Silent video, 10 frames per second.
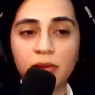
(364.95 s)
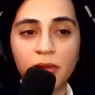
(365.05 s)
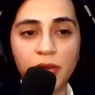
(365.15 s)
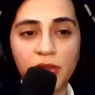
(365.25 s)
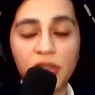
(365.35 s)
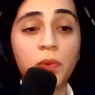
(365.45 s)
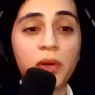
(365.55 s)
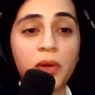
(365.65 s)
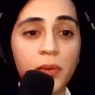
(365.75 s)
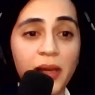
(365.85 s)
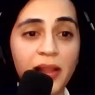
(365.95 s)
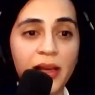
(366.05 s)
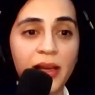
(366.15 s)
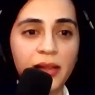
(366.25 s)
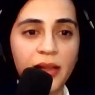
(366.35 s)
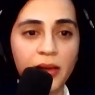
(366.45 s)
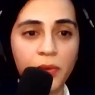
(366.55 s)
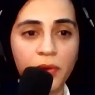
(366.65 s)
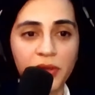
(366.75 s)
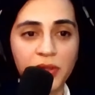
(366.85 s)
it doesn't work the way that
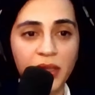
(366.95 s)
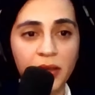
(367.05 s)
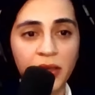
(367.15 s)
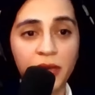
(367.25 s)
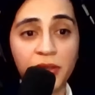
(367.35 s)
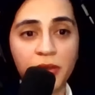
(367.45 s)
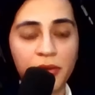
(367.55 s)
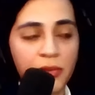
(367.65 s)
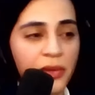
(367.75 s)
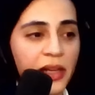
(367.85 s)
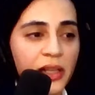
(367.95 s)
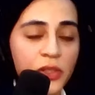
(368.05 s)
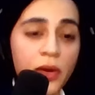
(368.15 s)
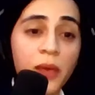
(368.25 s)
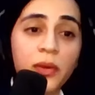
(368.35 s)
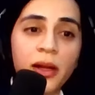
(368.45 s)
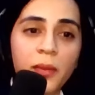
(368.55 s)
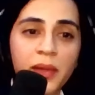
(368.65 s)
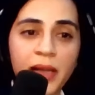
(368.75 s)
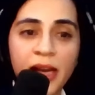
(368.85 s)
it works here in North America. So I would
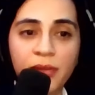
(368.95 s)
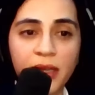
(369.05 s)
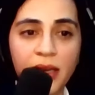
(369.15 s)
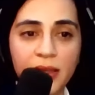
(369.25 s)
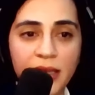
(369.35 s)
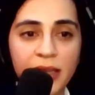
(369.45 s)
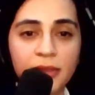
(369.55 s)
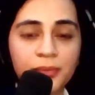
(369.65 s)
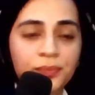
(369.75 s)
help them navigate that,